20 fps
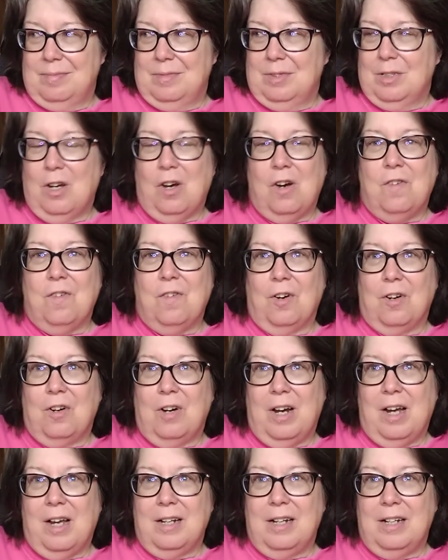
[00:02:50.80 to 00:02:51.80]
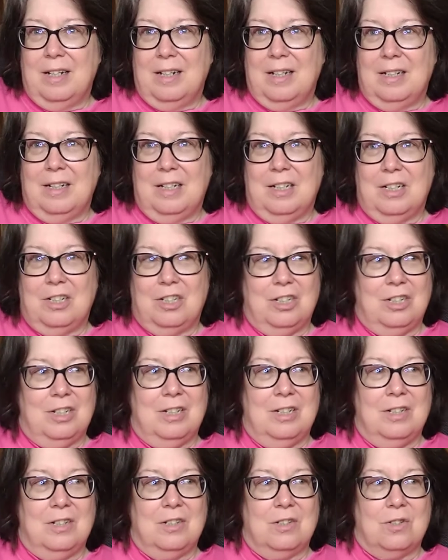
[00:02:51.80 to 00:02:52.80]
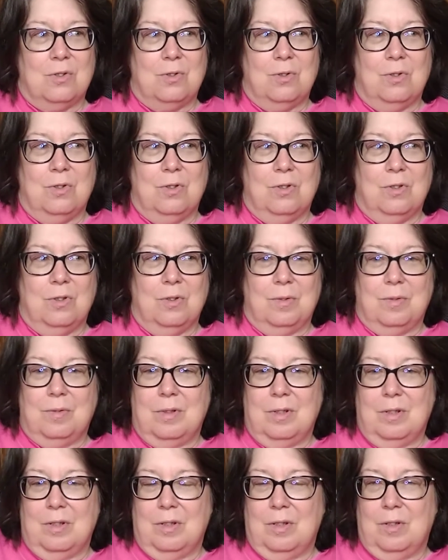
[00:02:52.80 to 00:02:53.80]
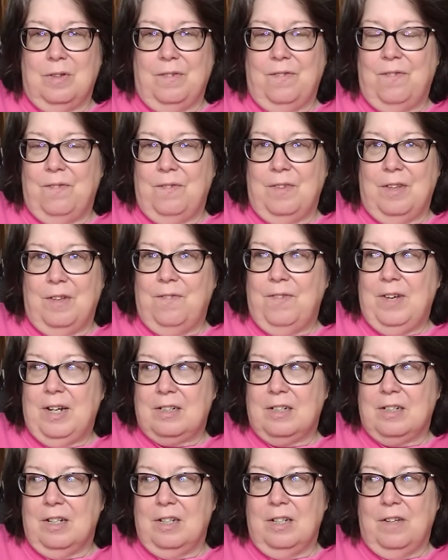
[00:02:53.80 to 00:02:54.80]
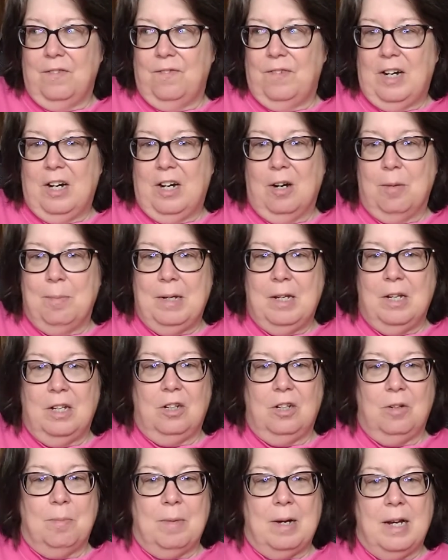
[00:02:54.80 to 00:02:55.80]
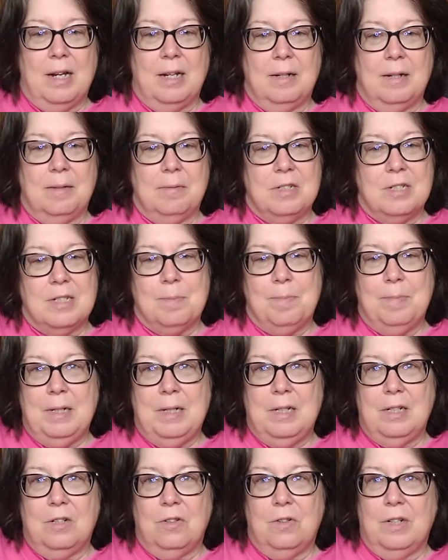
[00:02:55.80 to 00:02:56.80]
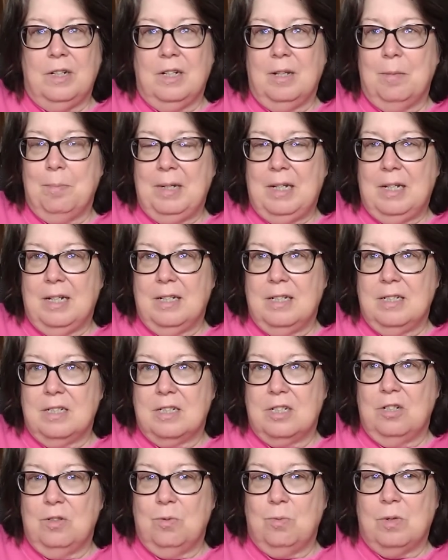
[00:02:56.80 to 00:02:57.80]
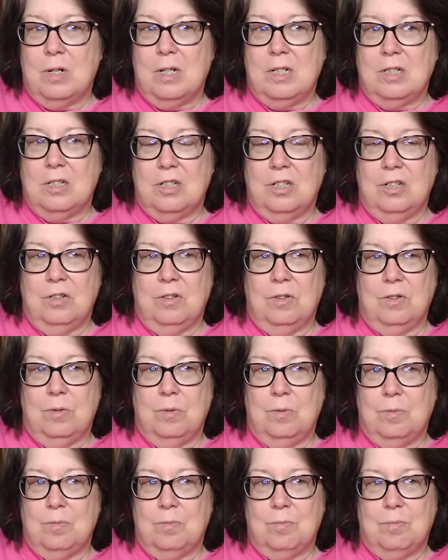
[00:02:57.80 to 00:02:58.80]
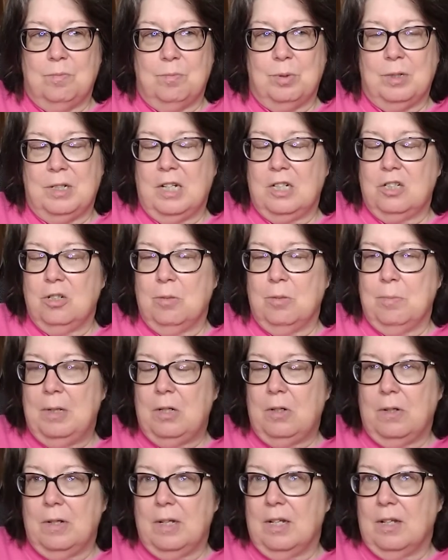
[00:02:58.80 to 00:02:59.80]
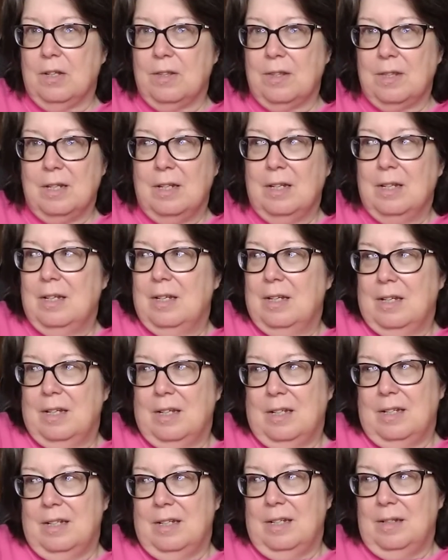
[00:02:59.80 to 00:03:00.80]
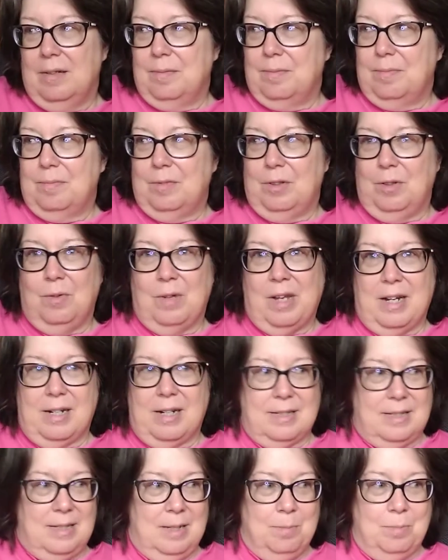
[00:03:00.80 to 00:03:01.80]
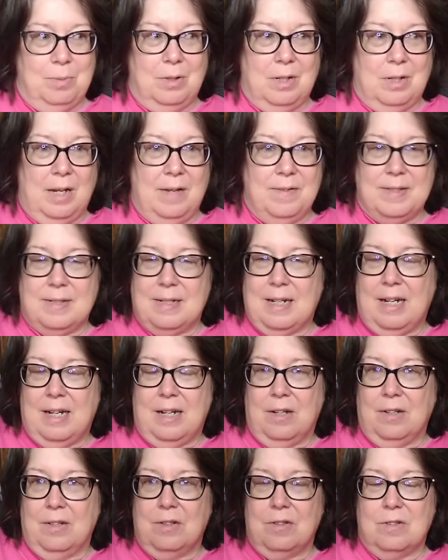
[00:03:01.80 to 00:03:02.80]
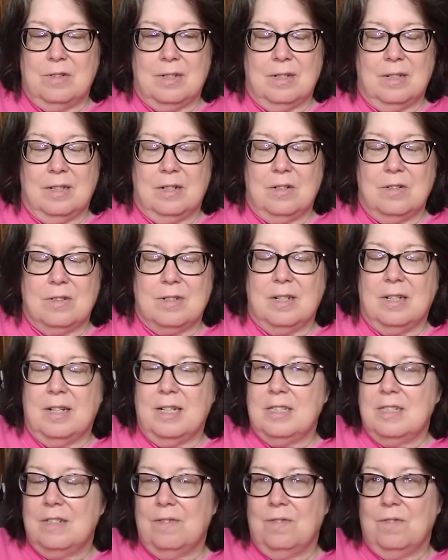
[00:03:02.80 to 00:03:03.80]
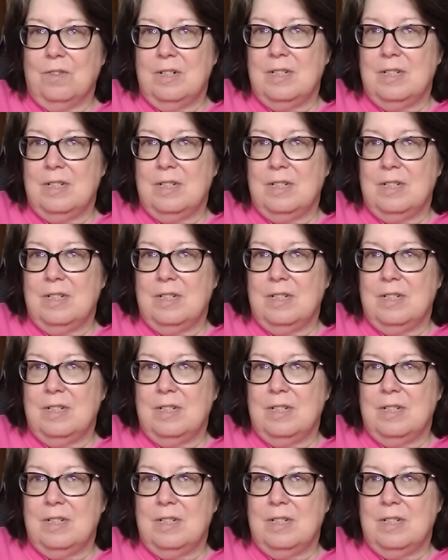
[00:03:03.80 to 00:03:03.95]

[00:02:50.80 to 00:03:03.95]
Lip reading: the overcrowding conditions or the effect on the environment. You might just be doing it because you want to protect your mental health. You like a simple lifestyle. There's lots of